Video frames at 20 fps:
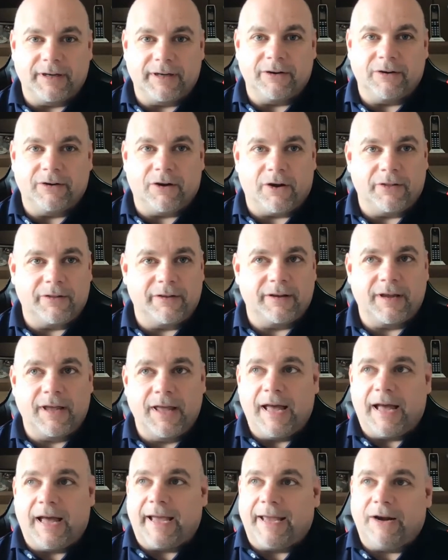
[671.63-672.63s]
You know,
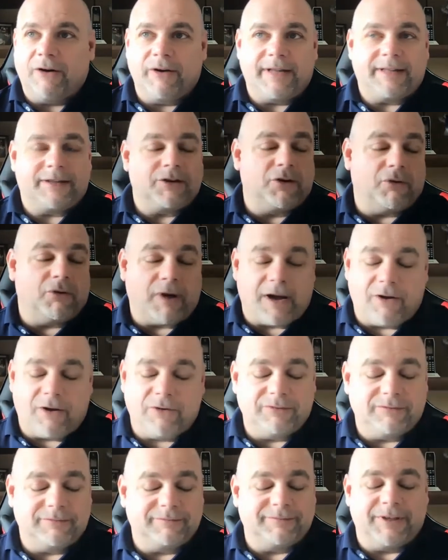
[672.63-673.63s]
I don't get to go
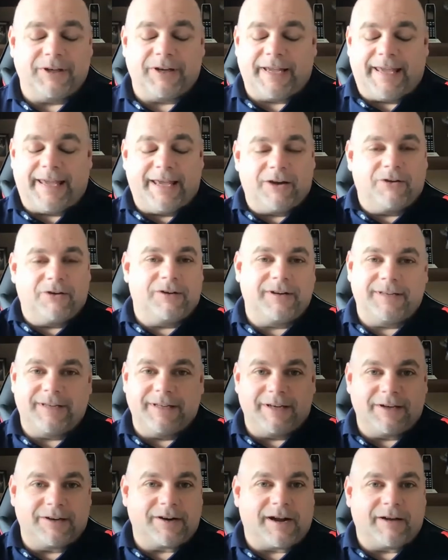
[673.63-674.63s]
out, you know, I can't go to
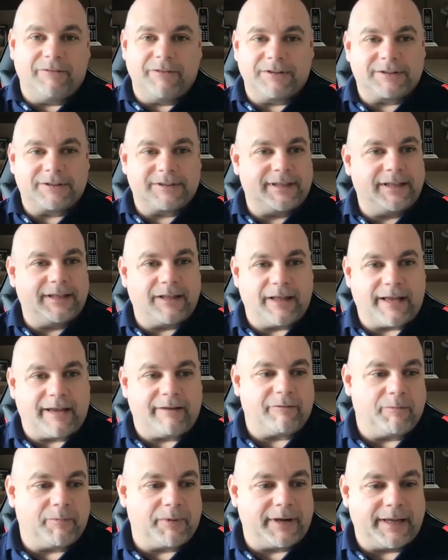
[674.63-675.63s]
dinner, obviously, like
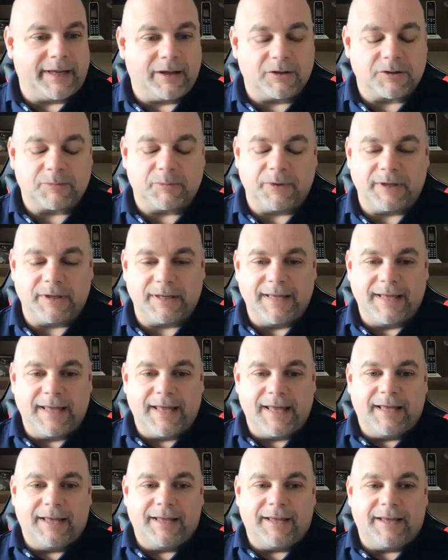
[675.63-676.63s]
everybody else, but
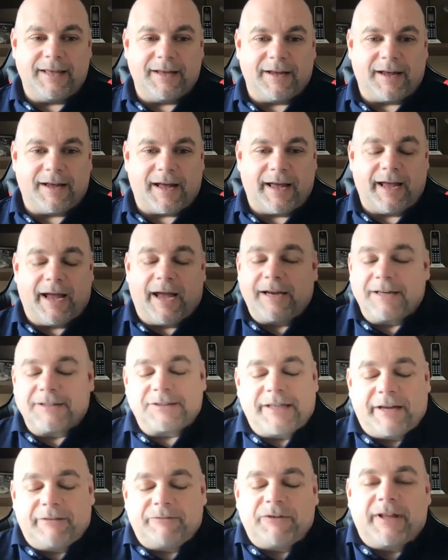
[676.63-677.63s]
I honestly
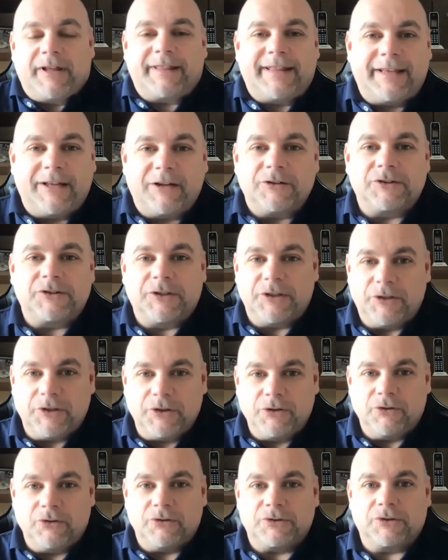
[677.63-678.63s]
have nothing else to
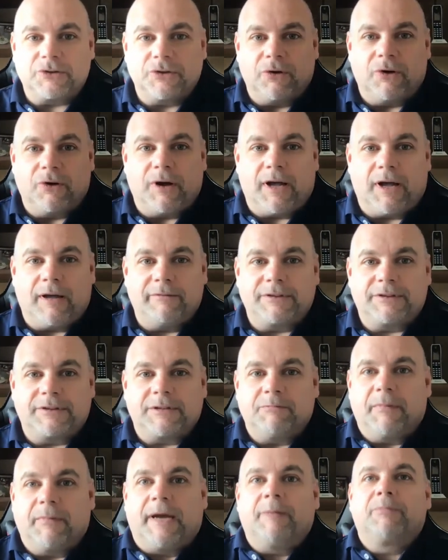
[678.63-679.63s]
do. So obviously
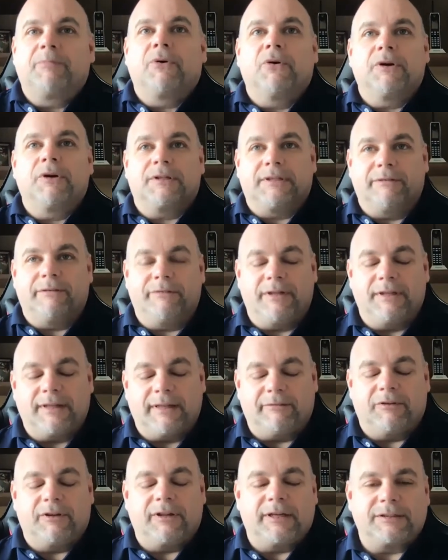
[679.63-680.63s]
my productivity
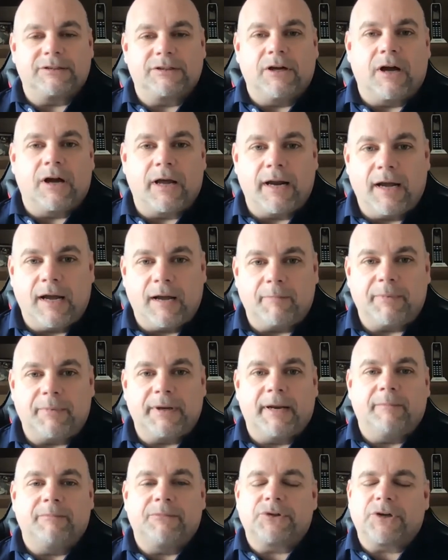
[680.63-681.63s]
level has gone up, and
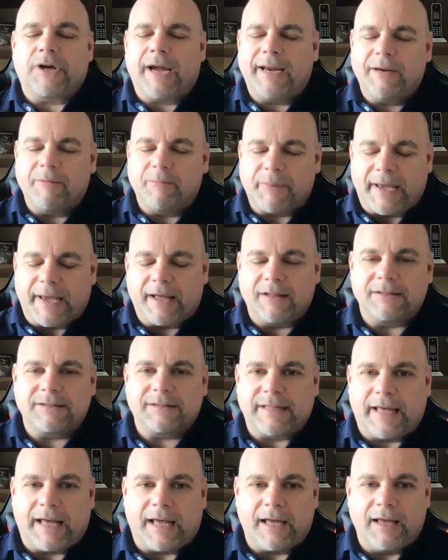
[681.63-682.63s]
I'm trying to balance
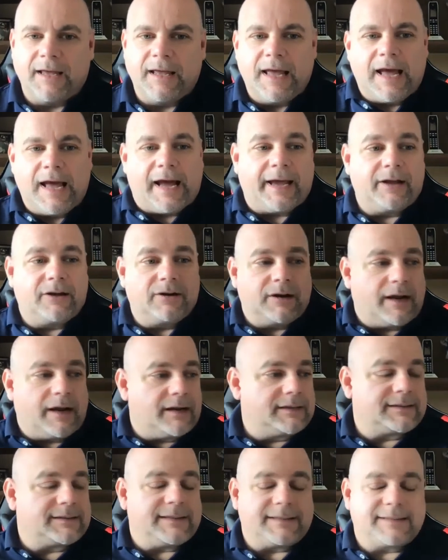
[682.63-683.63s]
that. I could
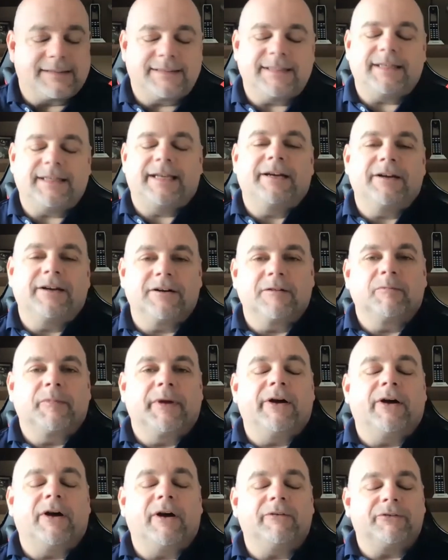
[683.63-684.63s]
honestly sit here in my
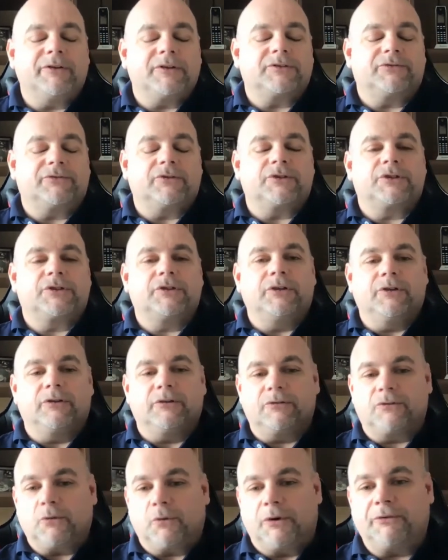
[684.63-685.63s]
office for,
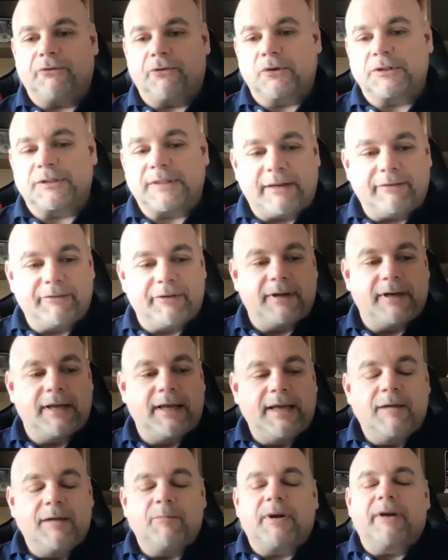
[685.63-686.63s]
24/7,
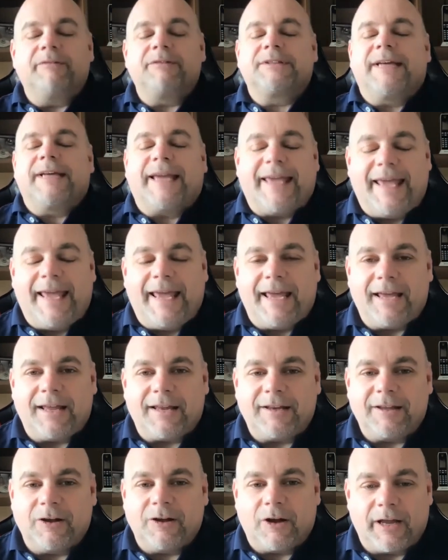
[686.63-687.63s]
but obviously I can't,
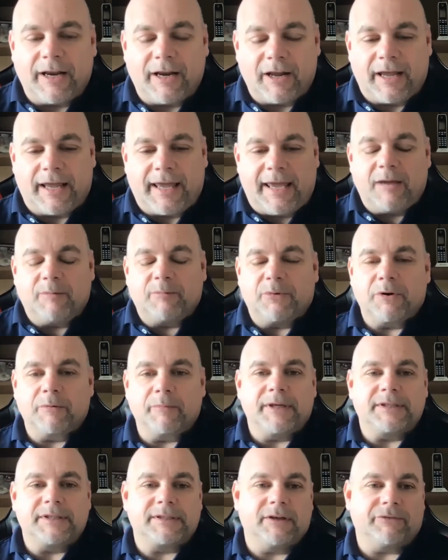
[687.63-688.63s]
I can't burn
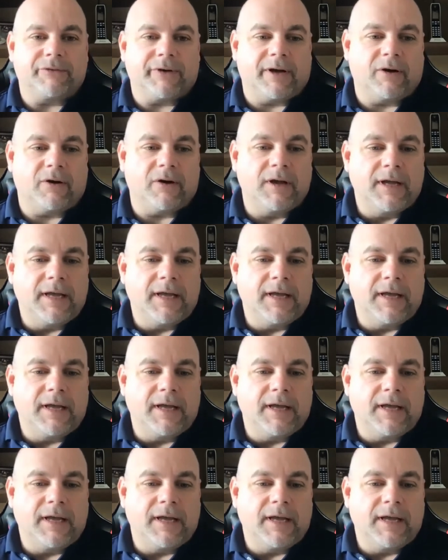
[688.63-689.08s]
myself out.